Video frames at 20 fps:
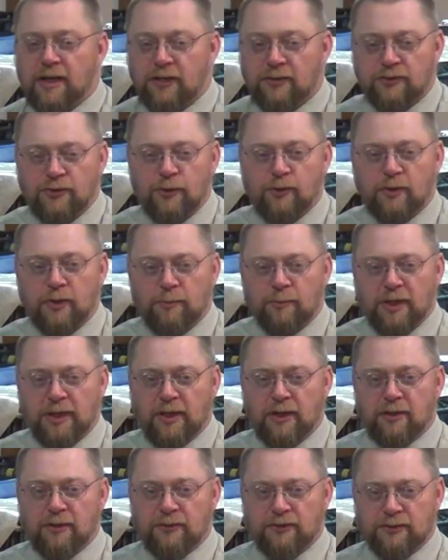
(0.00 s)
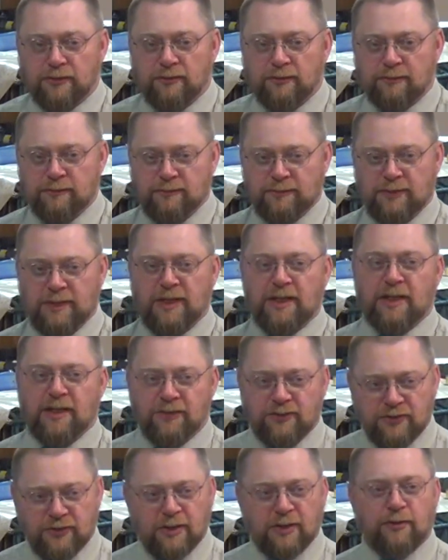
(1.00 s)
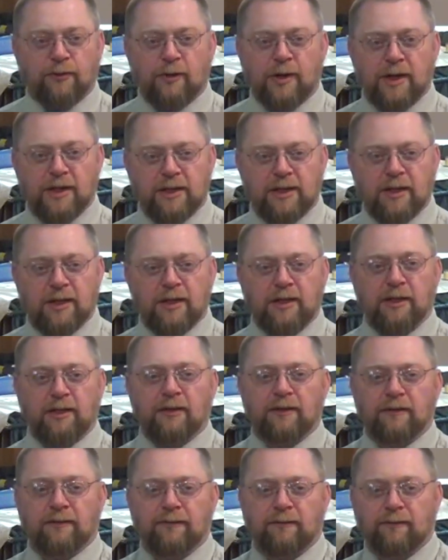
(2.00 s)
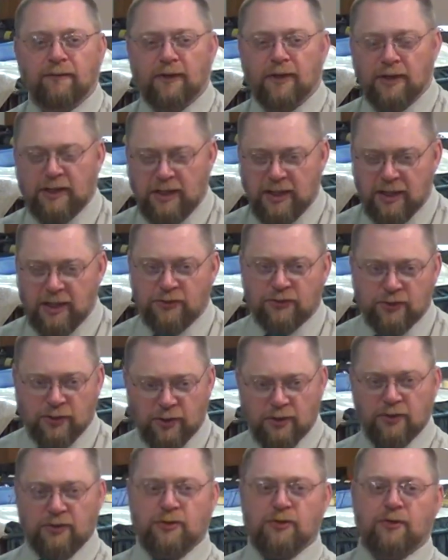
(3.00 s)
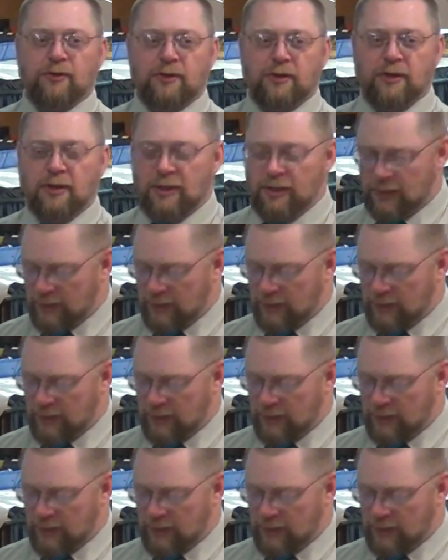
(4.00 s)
He's doing it because he's the great king. And he's going to do it.